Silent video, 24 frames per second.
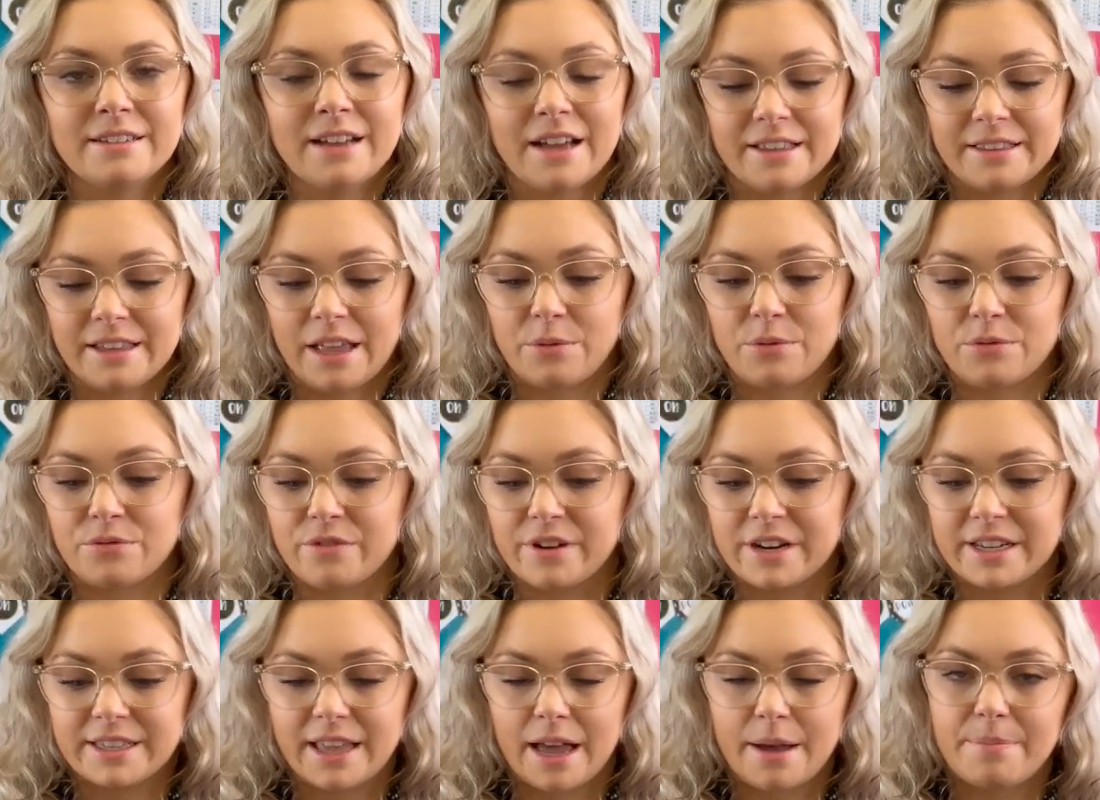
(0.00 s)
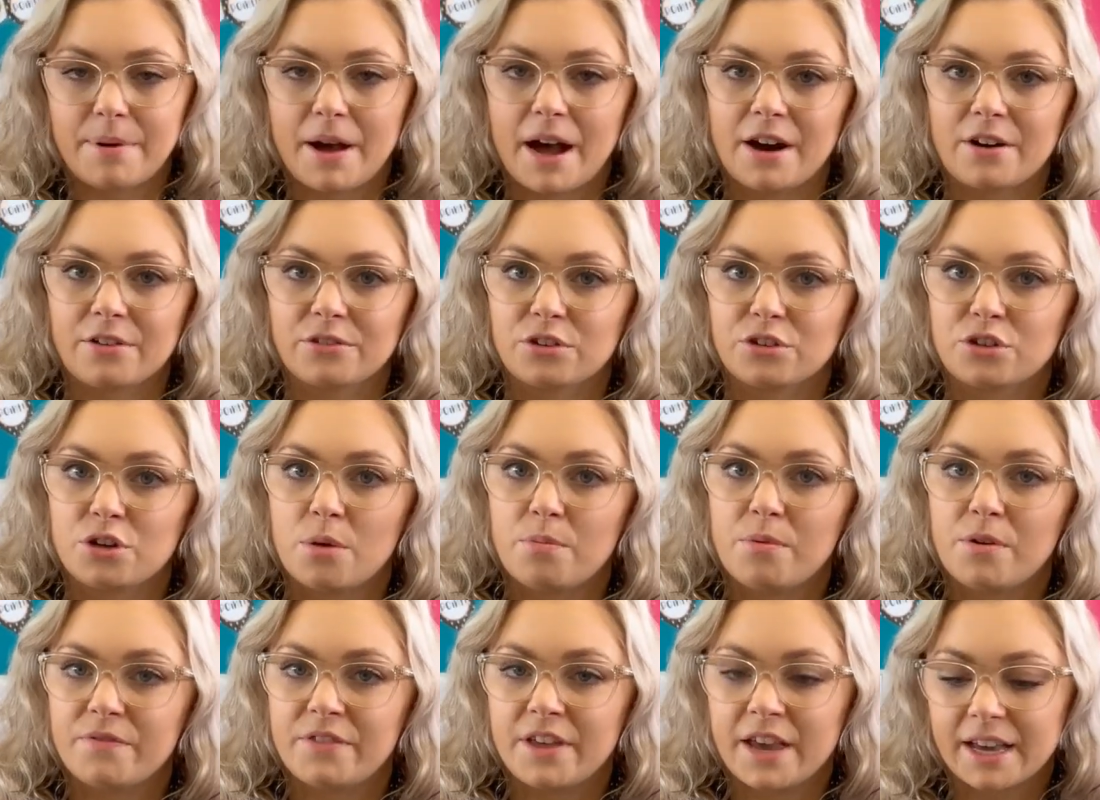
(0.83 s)
And they would read that part on the
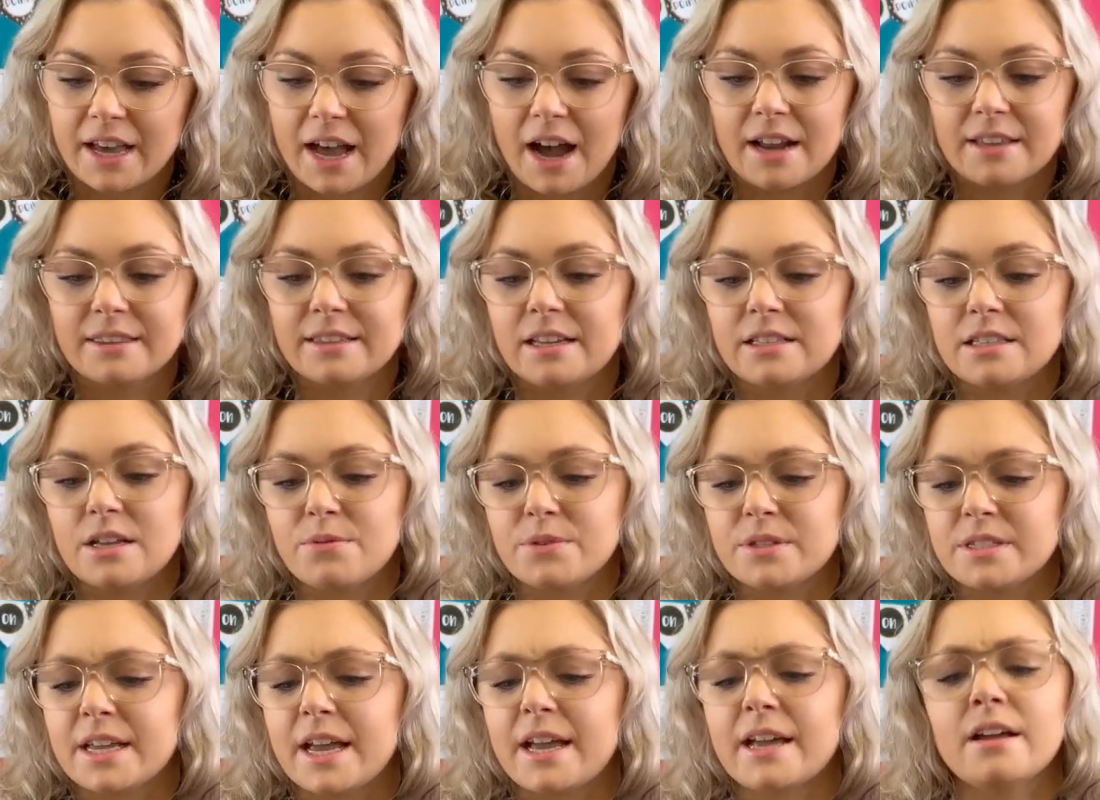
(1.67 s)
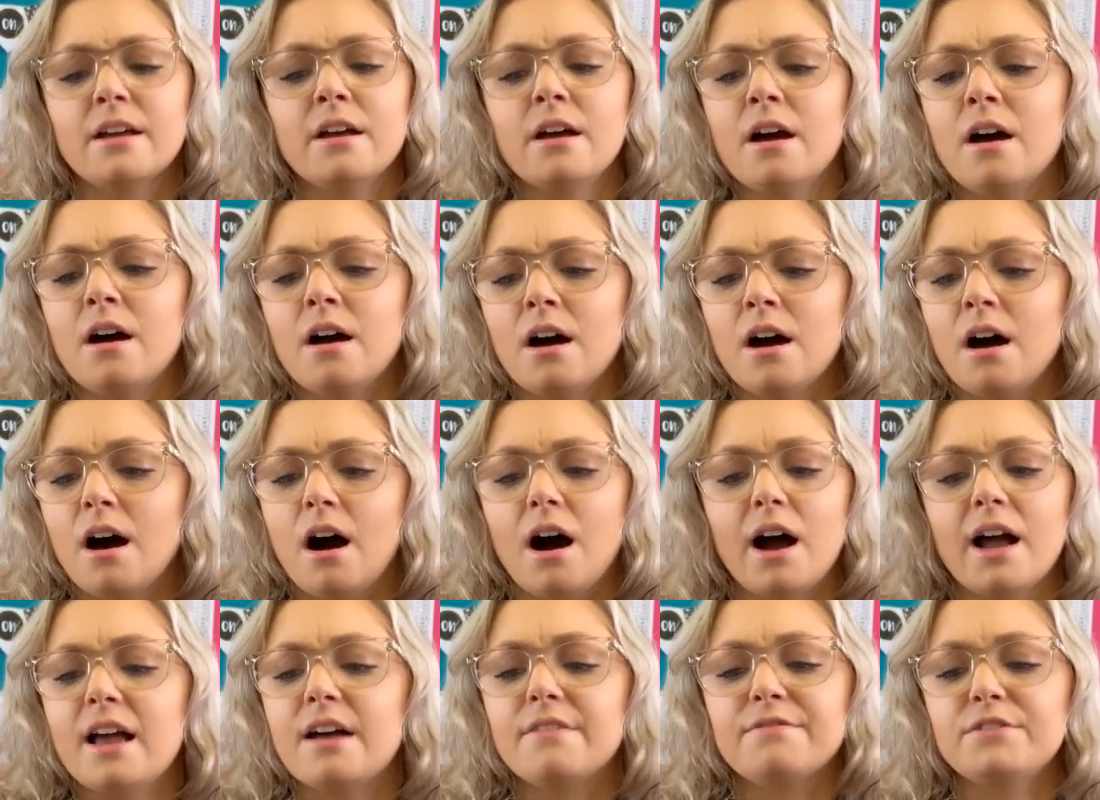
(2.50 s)
top of their card, and then they would say,
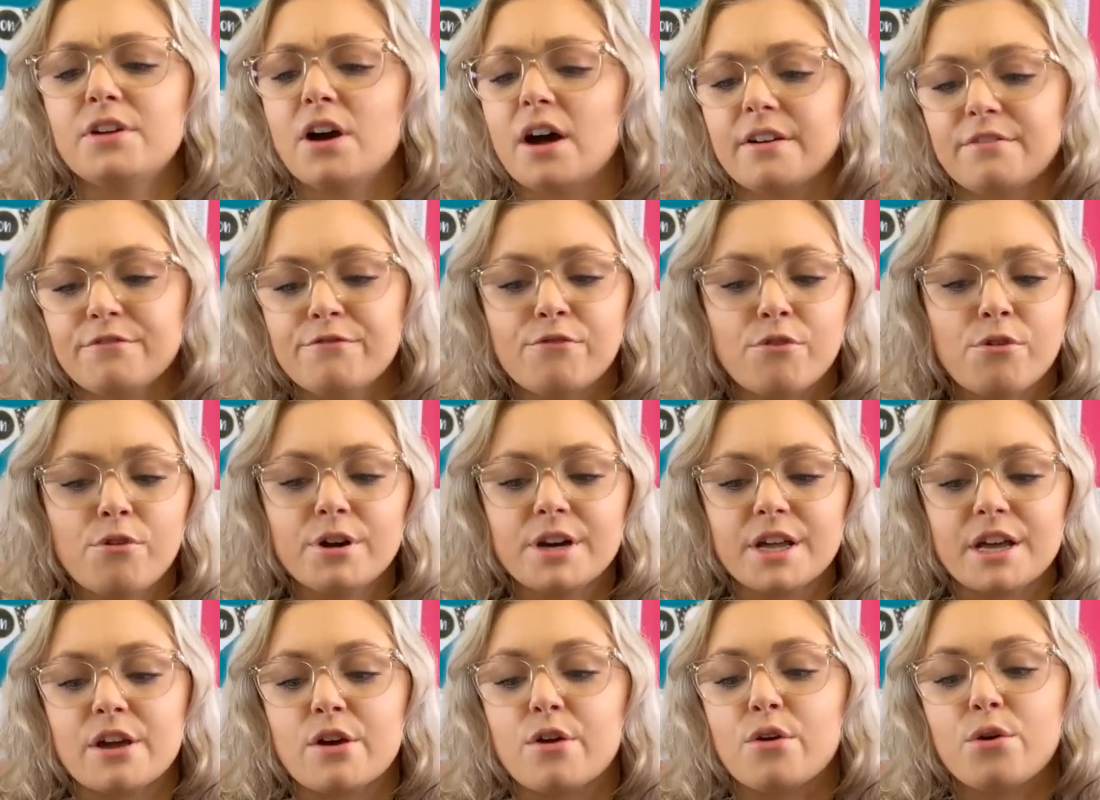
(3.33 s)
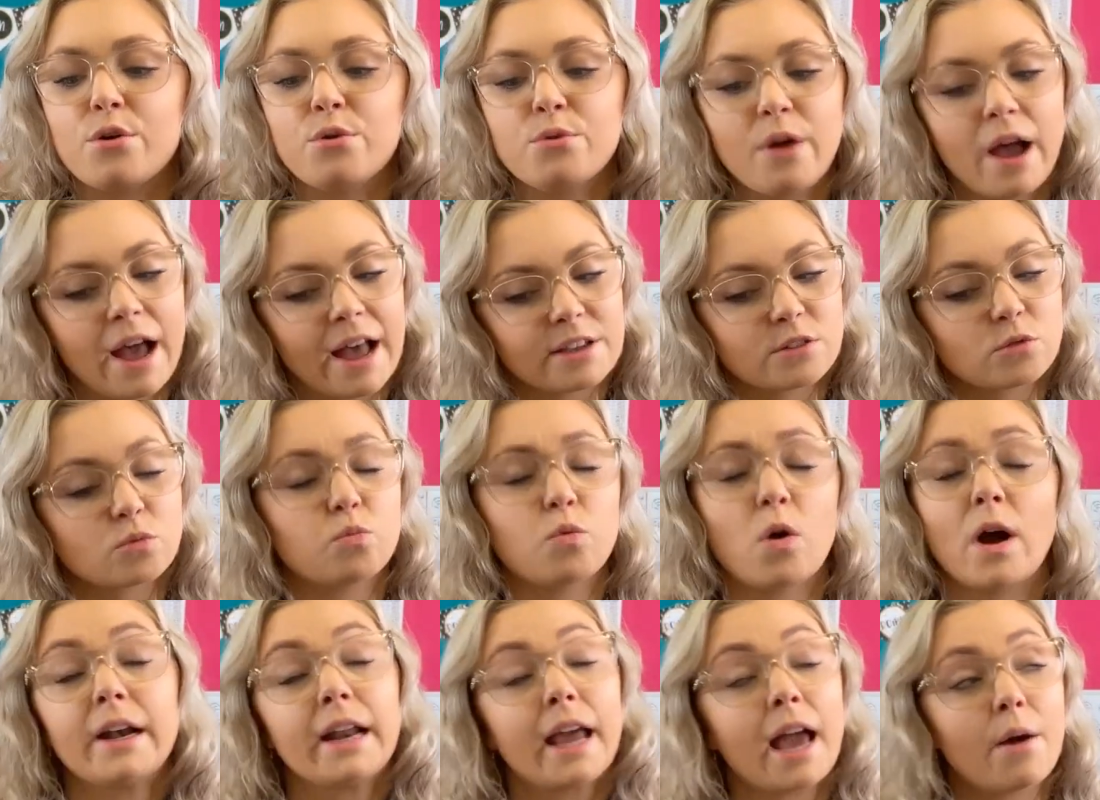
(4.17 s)
I have 9:40, who has
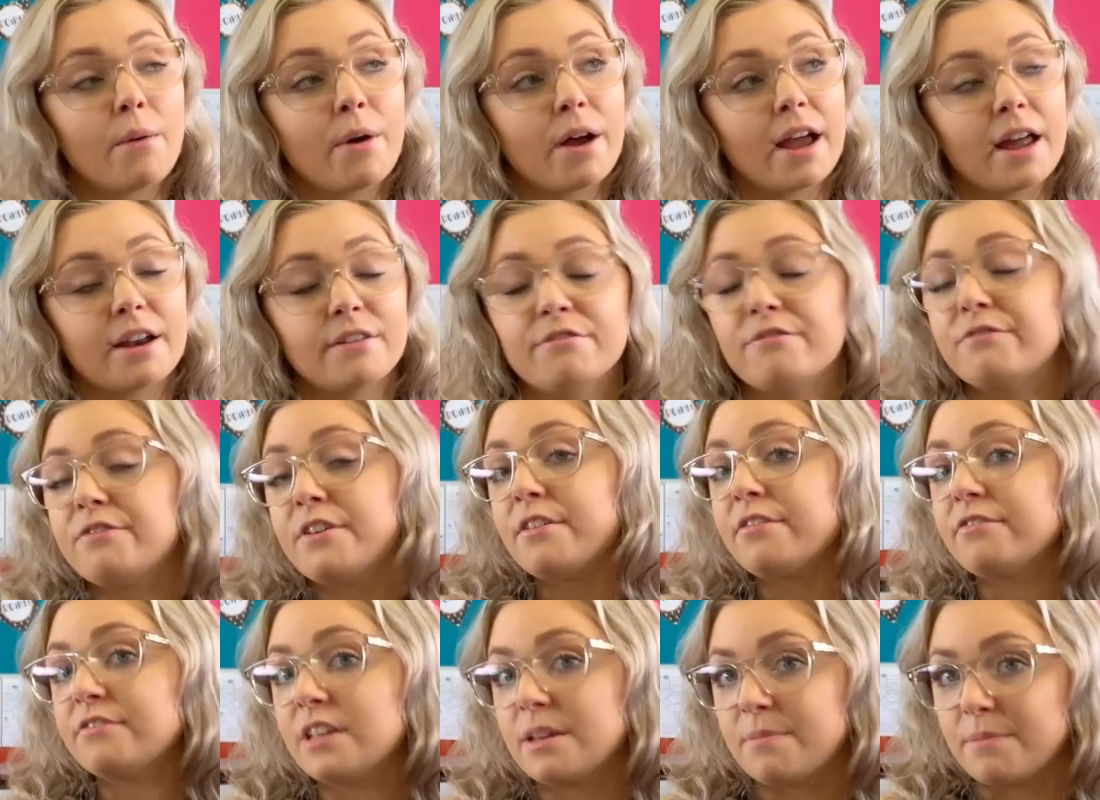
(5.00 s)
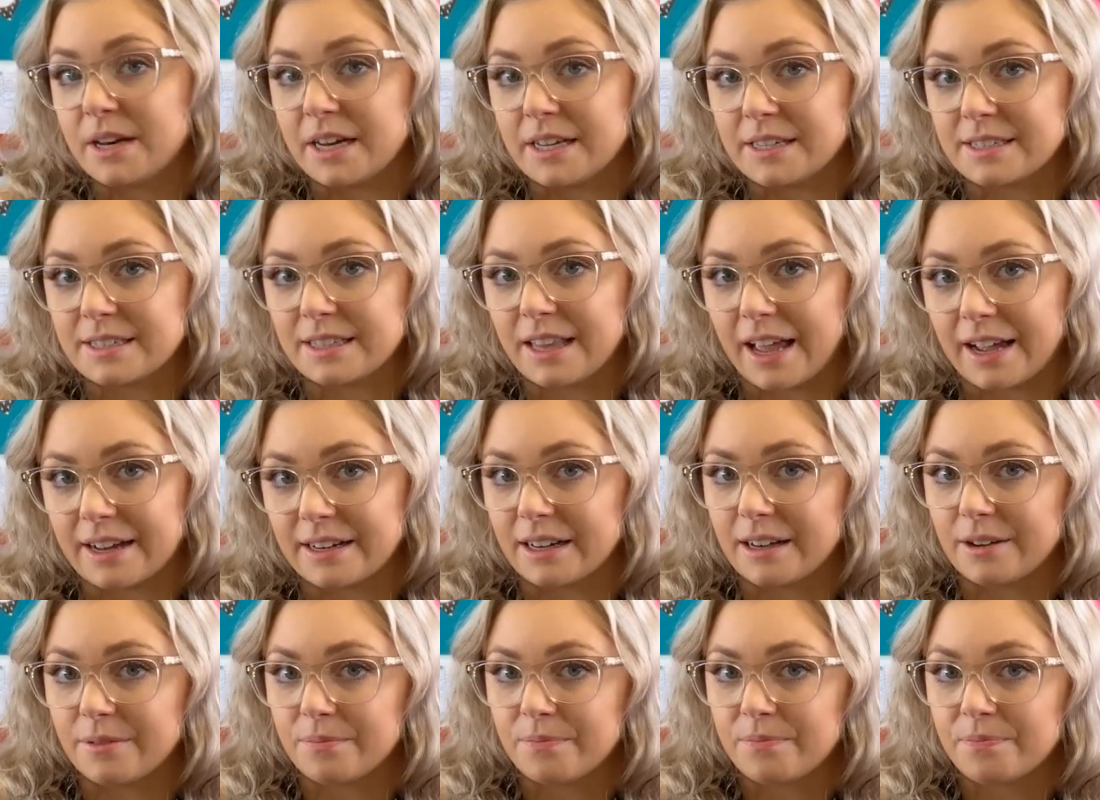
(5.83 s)
1 hour and 50 minutes later.